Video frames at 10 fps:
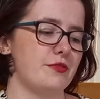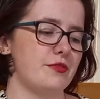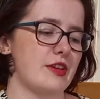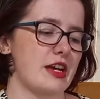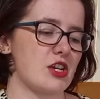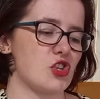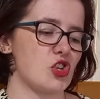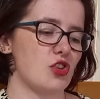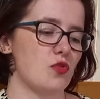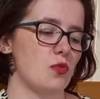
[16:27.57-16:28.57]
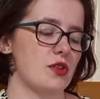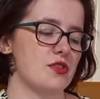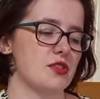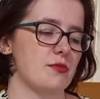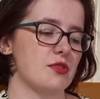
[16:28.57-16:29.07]
fiction with
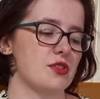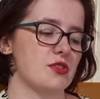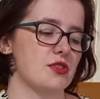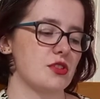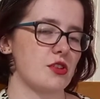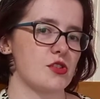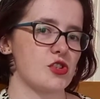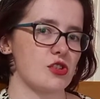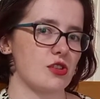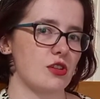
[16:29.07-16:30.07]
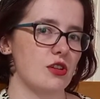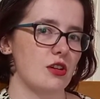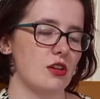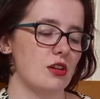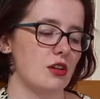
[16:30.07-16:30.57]
some discussion
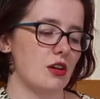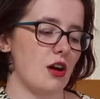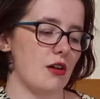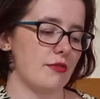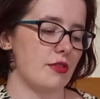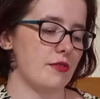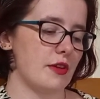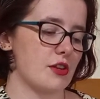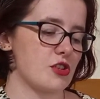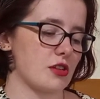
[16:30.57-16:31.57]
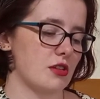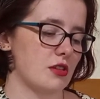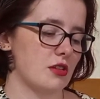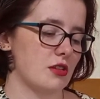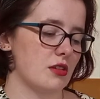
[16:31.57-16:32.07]
of the fiction.
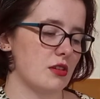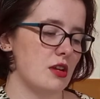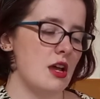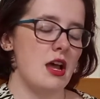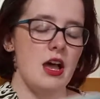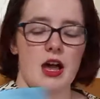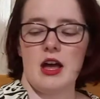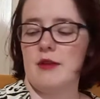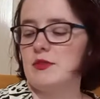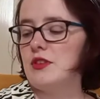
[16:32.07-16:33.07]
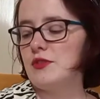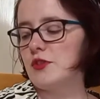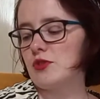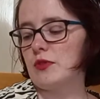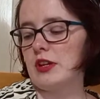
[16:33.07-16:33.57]
So this
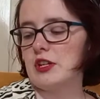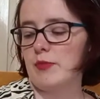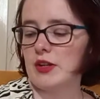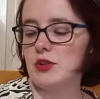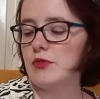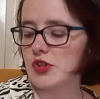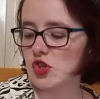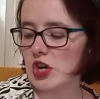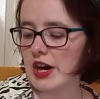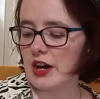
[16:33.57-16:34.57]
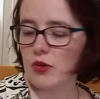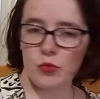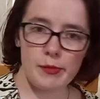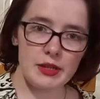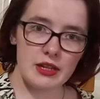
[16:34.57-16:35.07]
first one is Pandoras Jar,
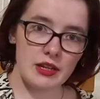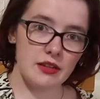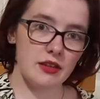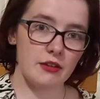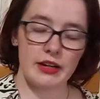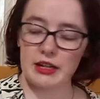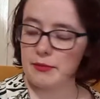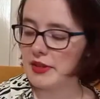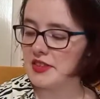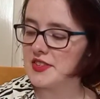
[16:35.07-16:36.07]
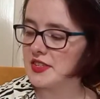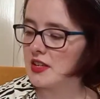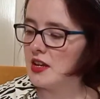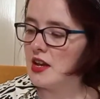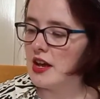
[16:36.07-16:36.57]
Women in the Greek Myths.
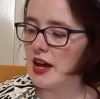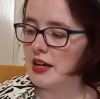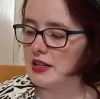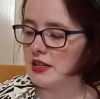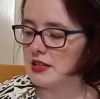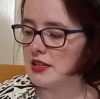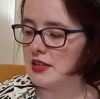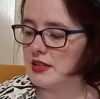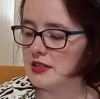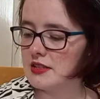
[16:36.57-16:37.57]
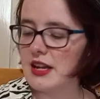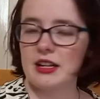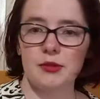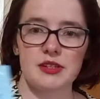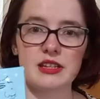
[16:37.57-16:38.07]
And it is
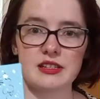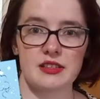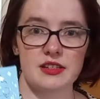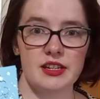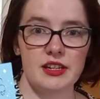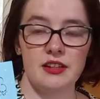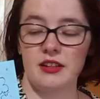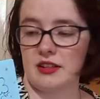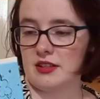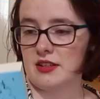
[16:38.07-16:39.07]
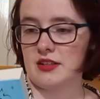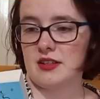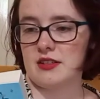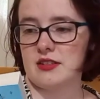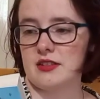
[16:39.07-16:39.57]
exactly what it says in the tin. It
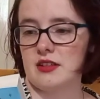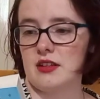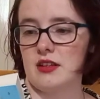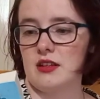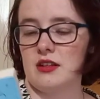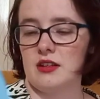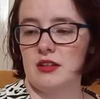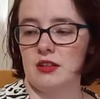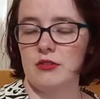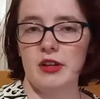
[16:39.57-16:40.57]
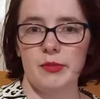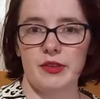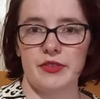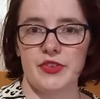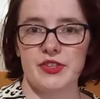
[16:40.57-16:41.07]
is Greek
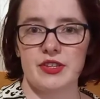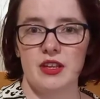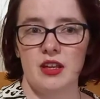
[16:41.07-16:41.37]
myths,